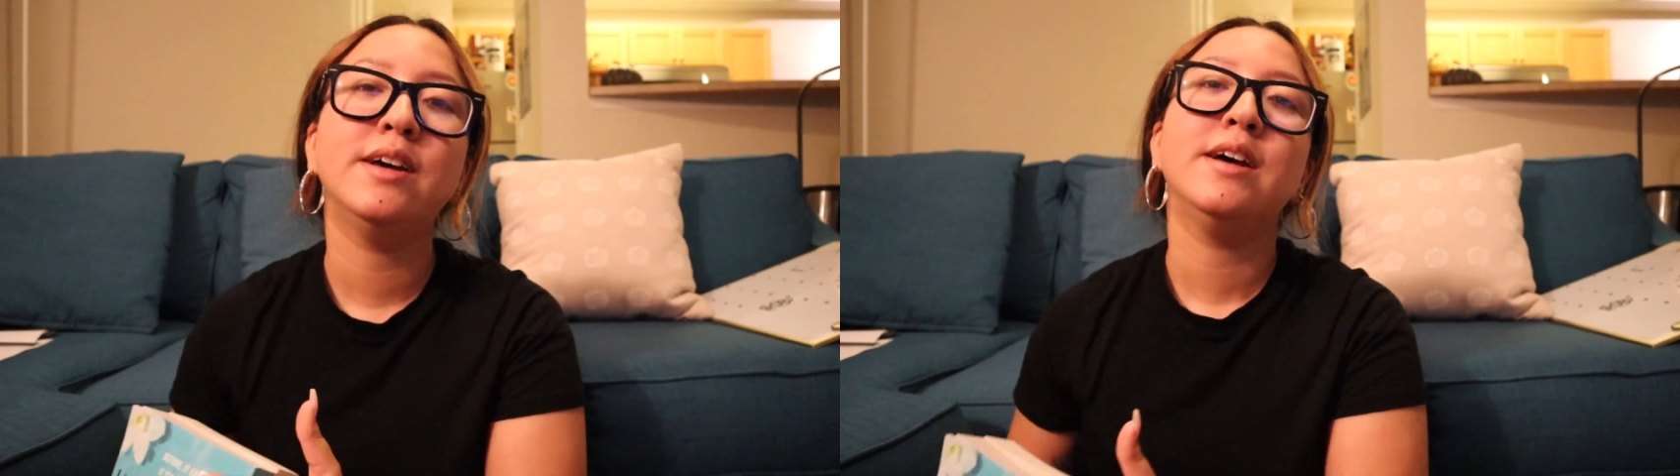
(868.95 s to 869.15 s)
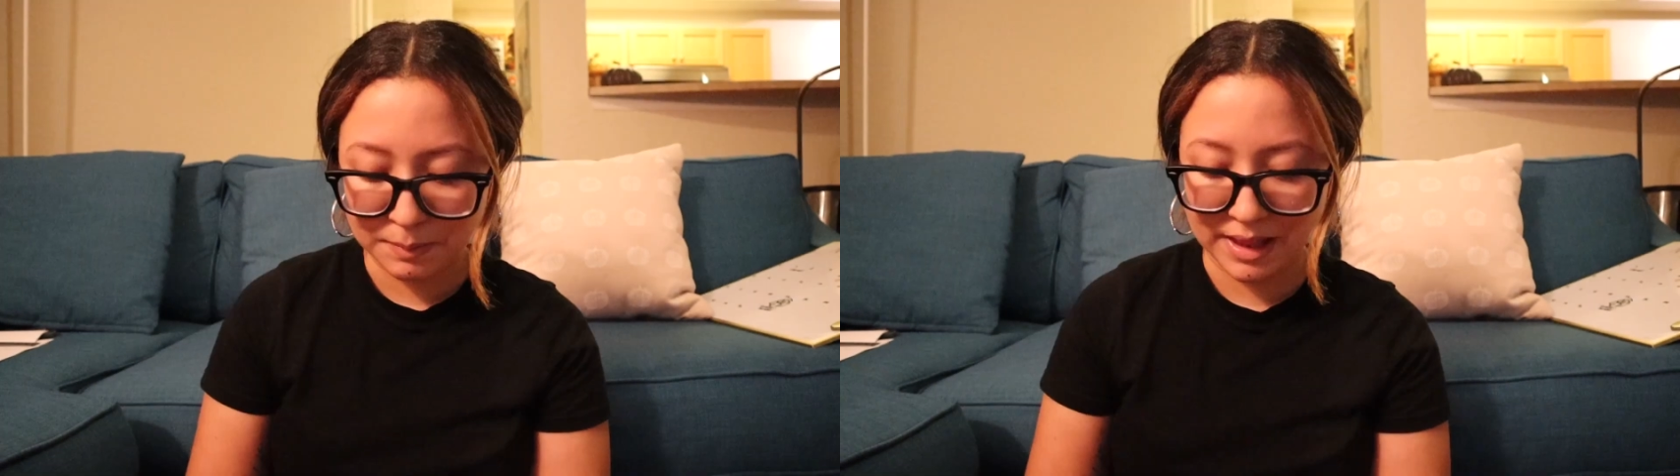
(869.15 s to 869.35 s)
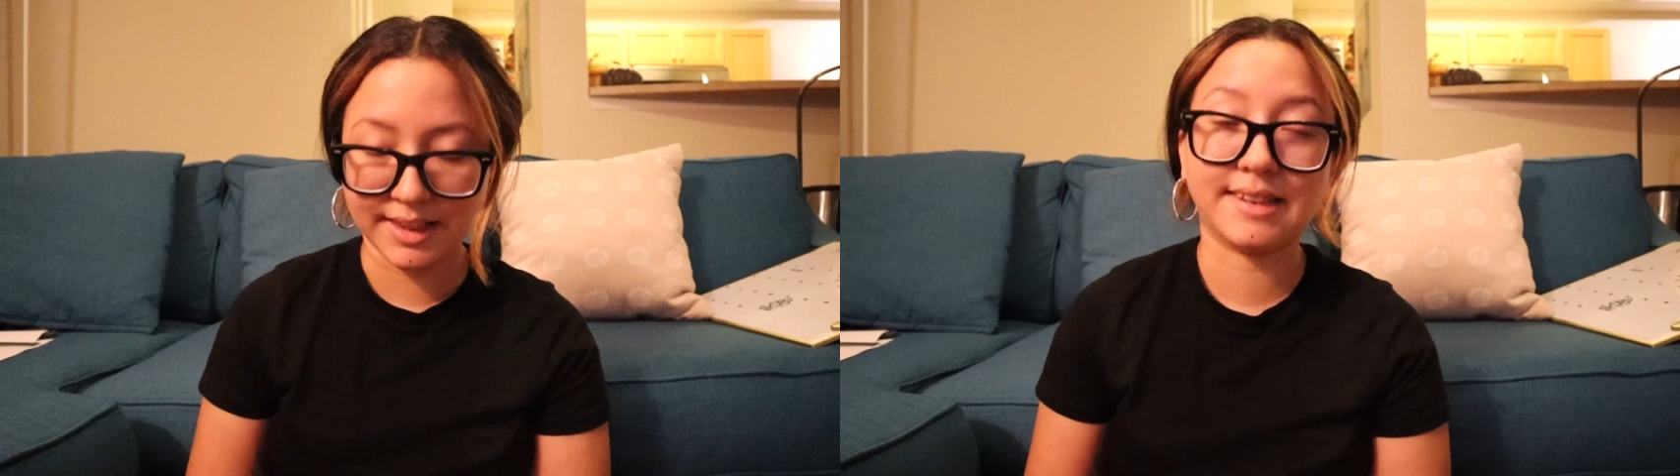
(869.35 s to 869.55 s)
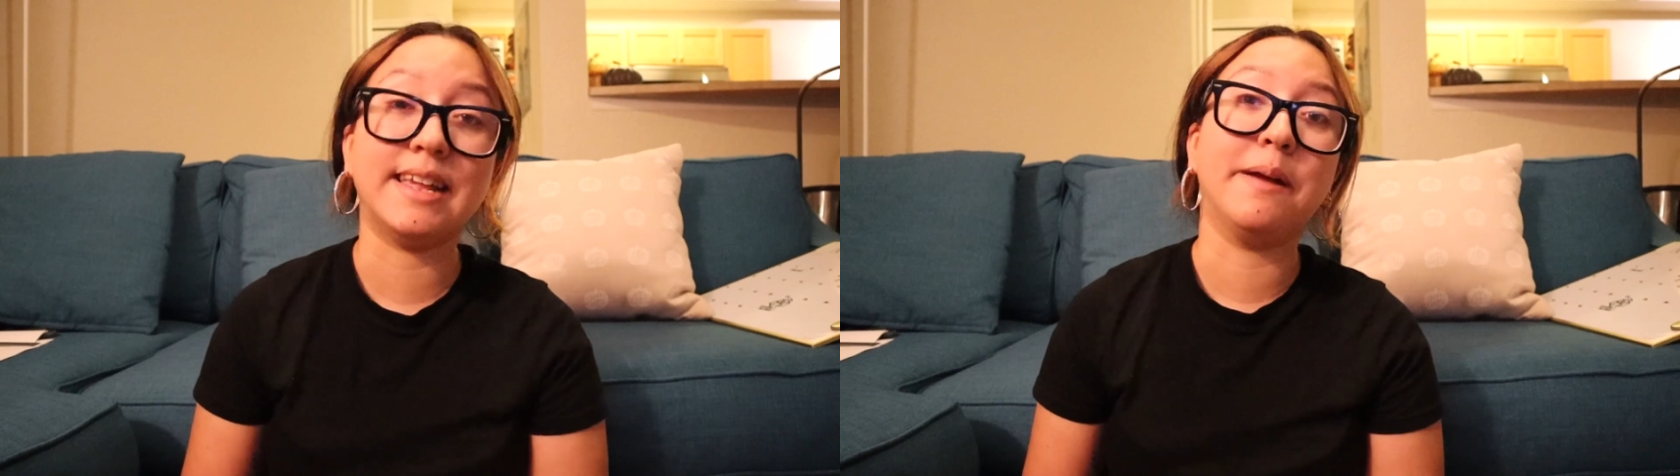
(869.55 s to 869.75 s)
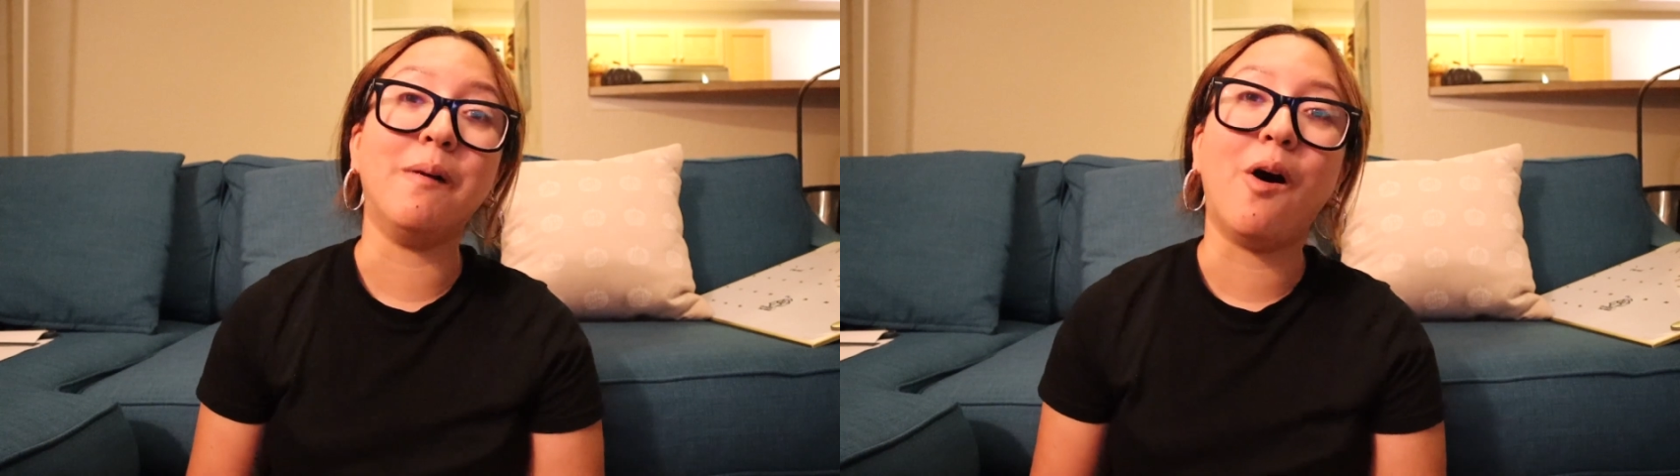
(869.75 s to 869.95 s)
It's by the
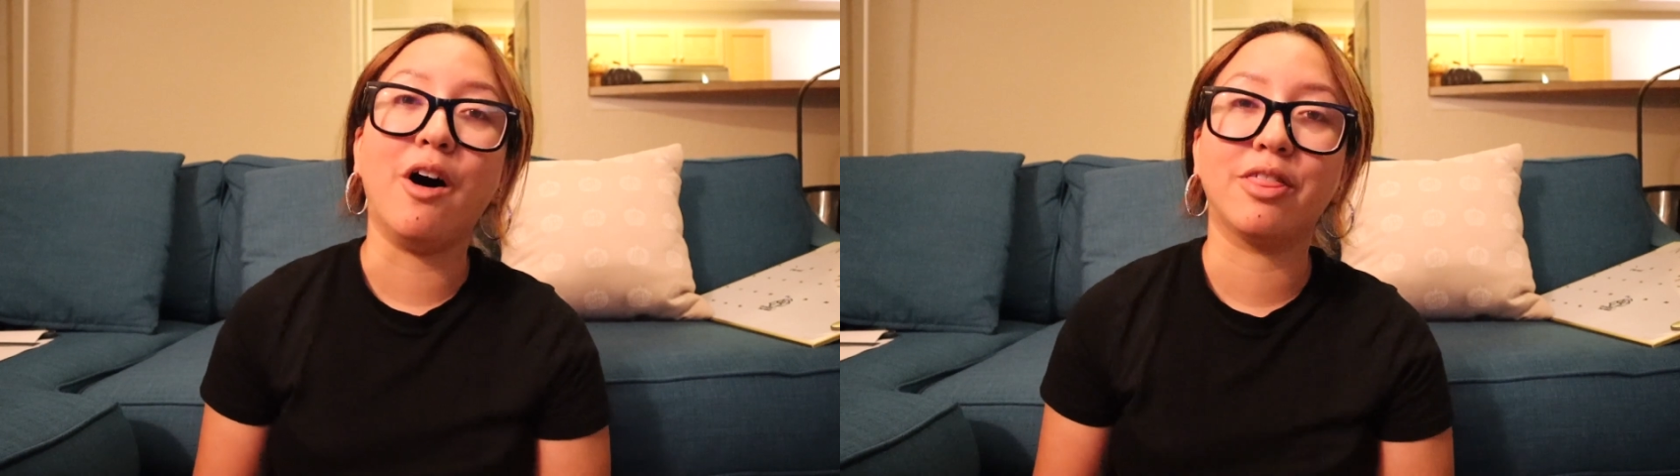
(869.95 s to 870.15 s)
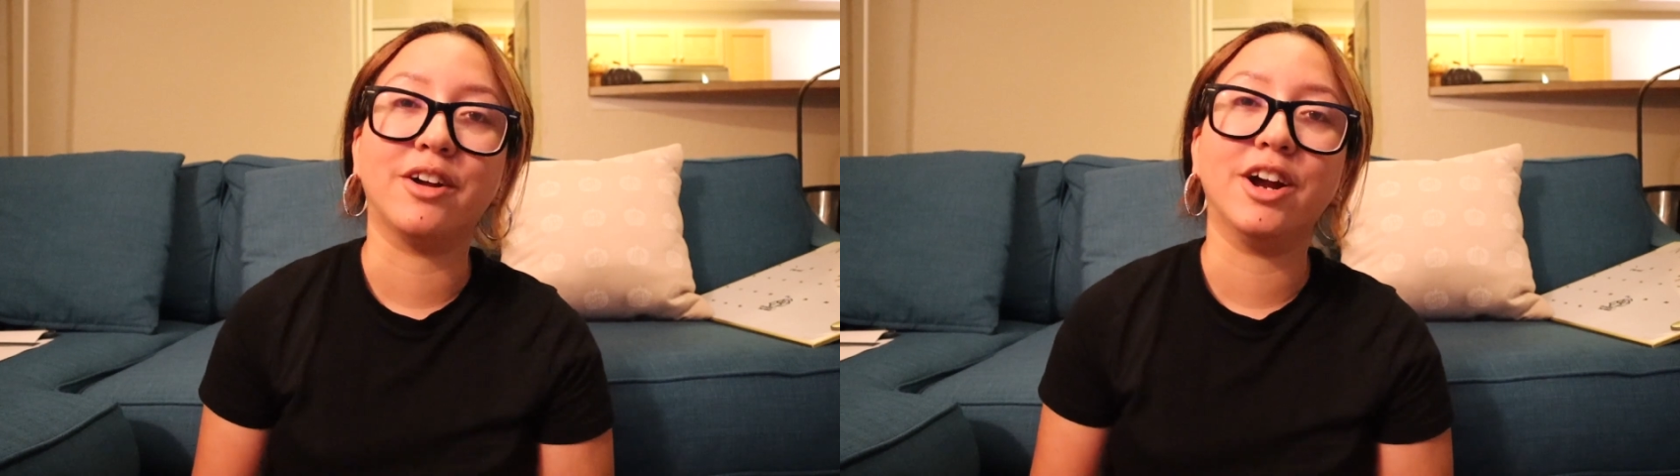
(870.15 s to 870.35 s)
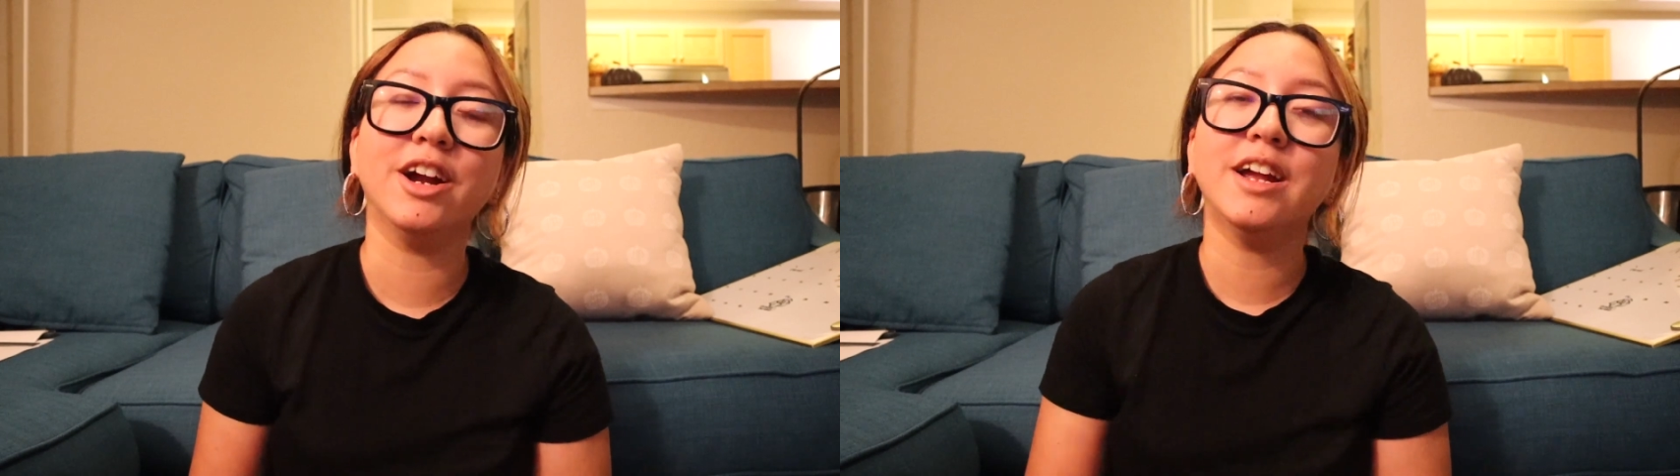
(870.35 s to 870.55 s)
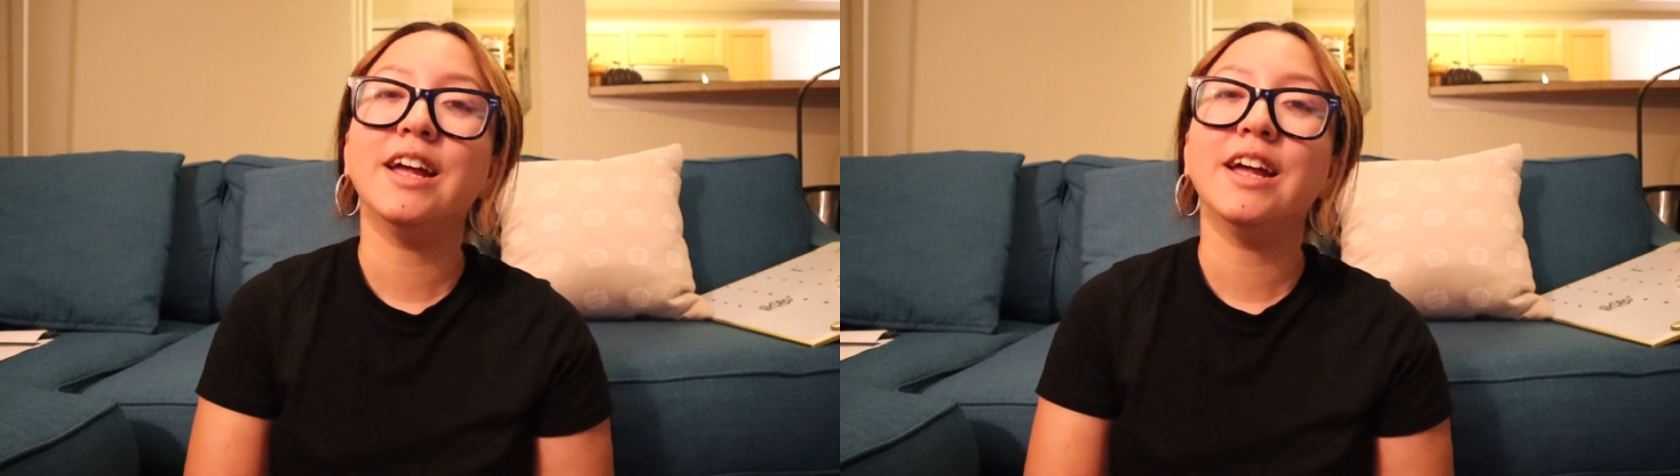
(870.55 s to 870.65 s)
same author,